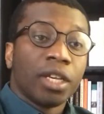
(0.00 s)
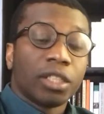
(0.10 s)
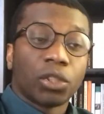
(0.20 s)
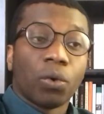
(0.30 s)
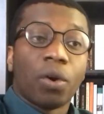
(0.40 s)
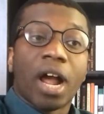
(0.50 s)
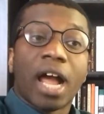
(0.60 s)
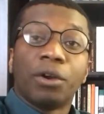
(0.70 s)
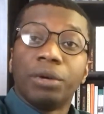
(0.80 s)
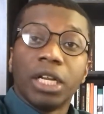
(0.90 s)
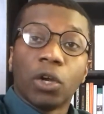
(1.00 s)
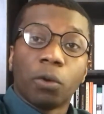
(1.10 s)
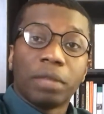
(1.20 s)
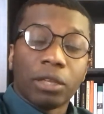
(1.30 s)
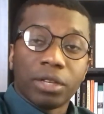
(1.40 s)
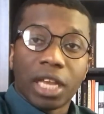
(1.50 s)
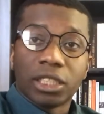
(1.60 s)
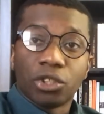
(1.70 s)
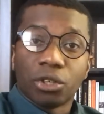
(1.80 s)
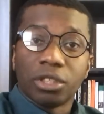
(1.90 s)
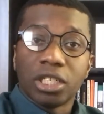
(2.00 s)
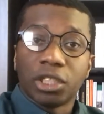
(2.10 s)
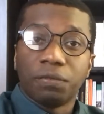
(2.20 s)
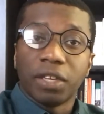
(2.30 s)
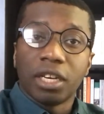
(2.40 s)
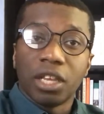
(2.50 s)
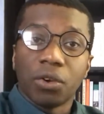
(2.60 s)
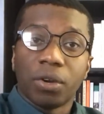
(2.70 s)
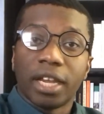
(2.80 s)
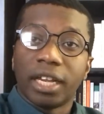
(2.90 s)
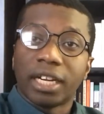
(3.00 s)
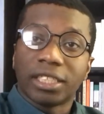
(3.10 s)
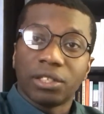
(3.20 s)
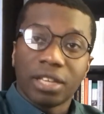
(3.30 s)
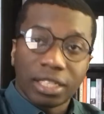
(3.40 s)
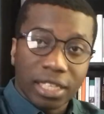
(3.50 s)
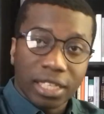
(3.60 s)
So I really hope that you guys enjoyed this video, and I see you guys